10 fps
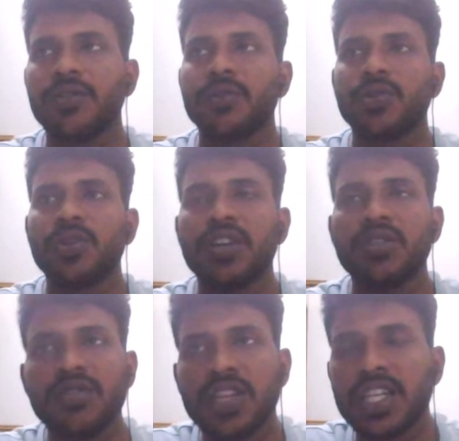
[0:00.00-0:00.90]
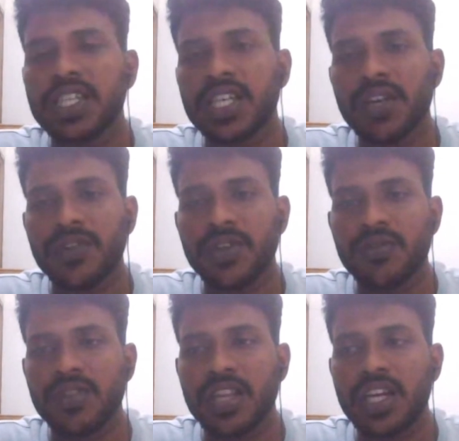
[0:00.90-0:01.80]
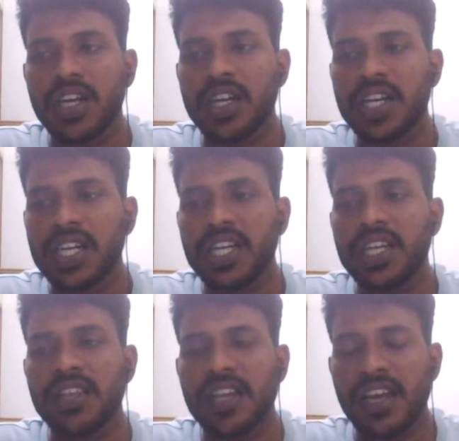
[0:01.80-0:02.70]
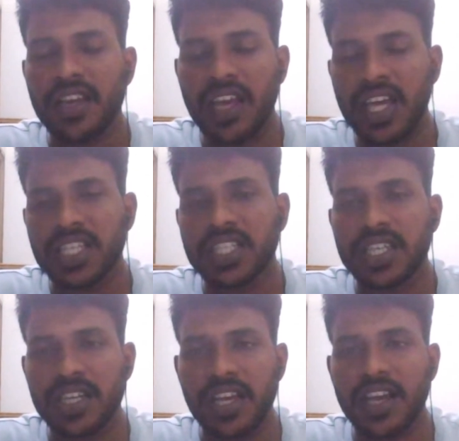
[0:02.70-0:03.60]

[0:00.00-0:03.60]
Wire delay like that. That's why we use the